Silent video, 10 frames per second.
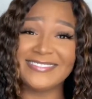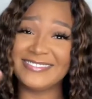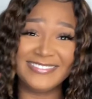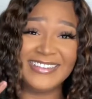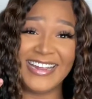
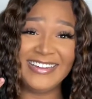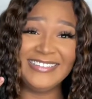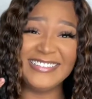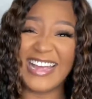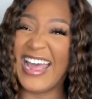Okay,
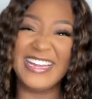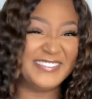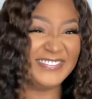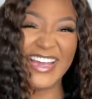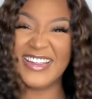
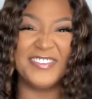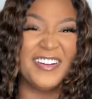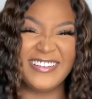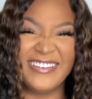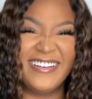I've heard
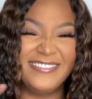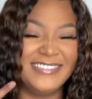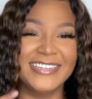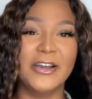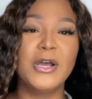it all,
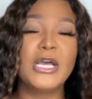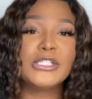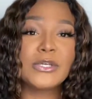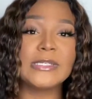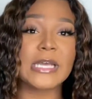you know,
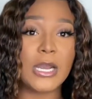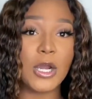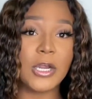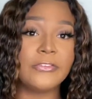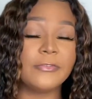so it's kind of
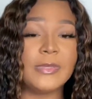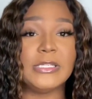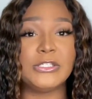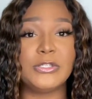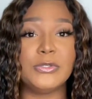hard for me
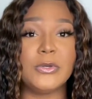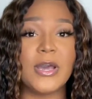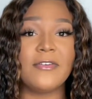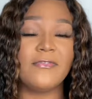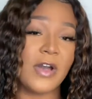to
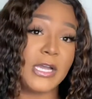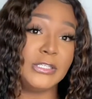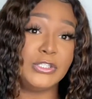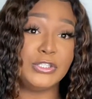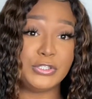
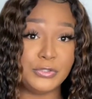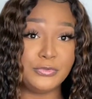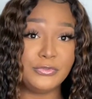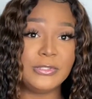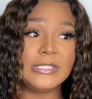find
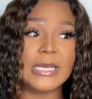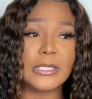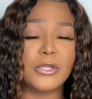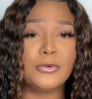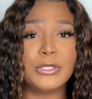shoes, yet
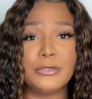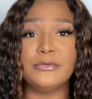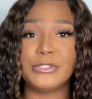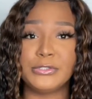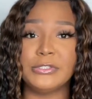alone cute
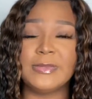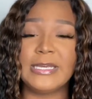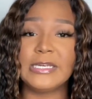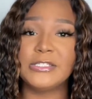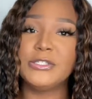shoes,
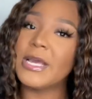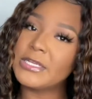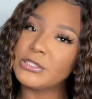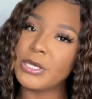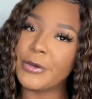because as
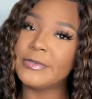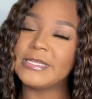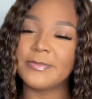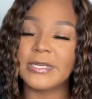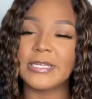you know,
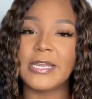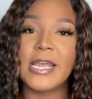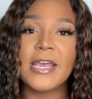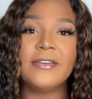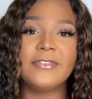typically
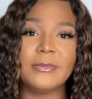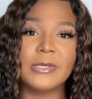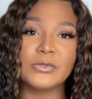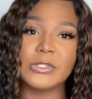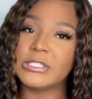
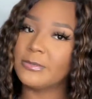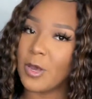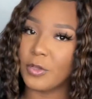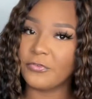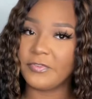females with
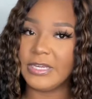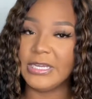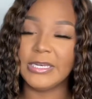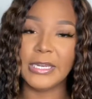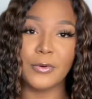smaller
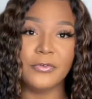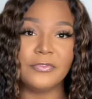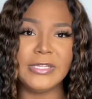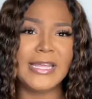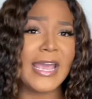feet, narrow
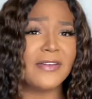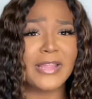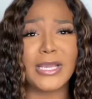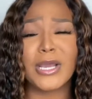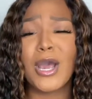feet, they have
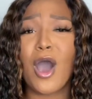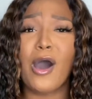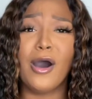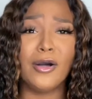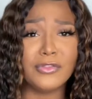like
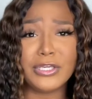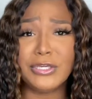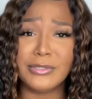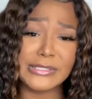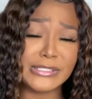all the
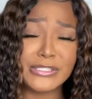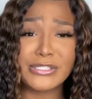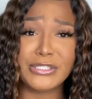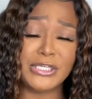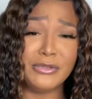
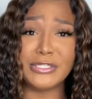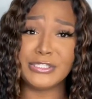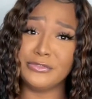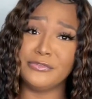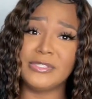cutest
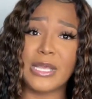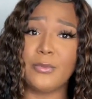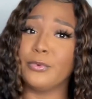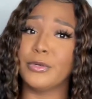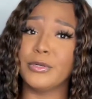shoes, and
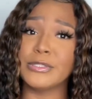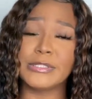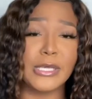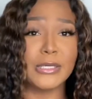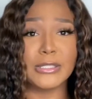we're
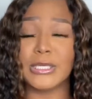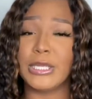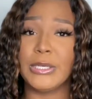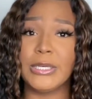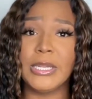stuck
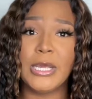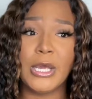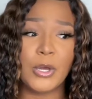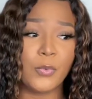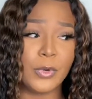
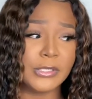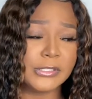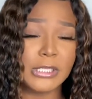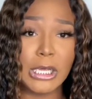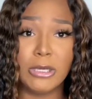wearing
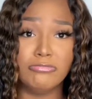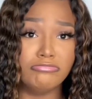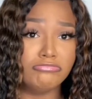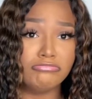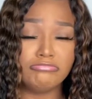
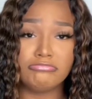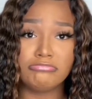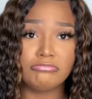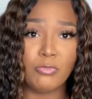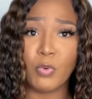some
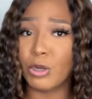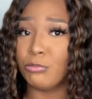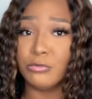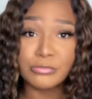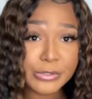work
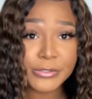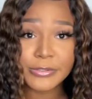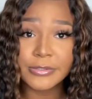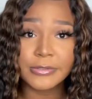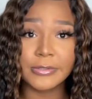boots.
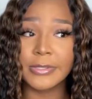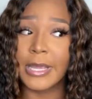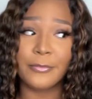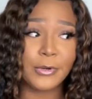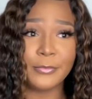
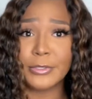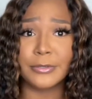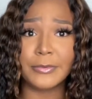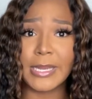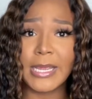Like, what are we gonna
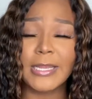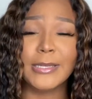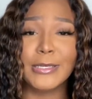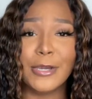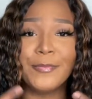do with that?
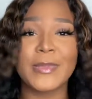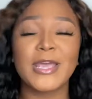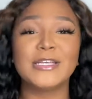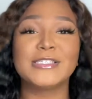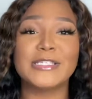No.
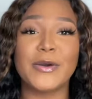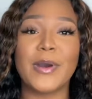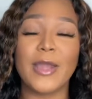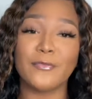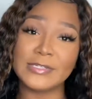So
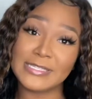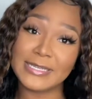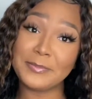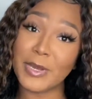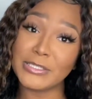I
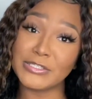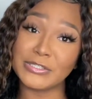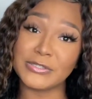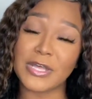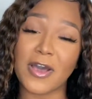recently bought
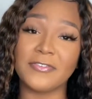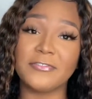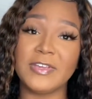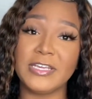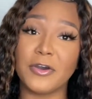shoes off of
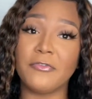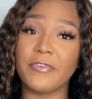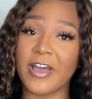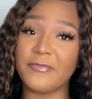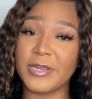Ego,
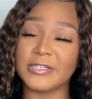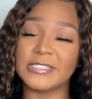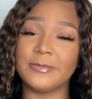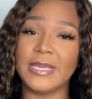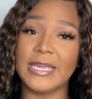5 pairs
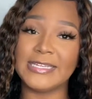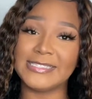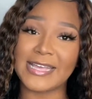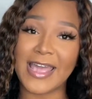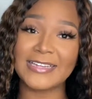to be
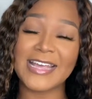exact.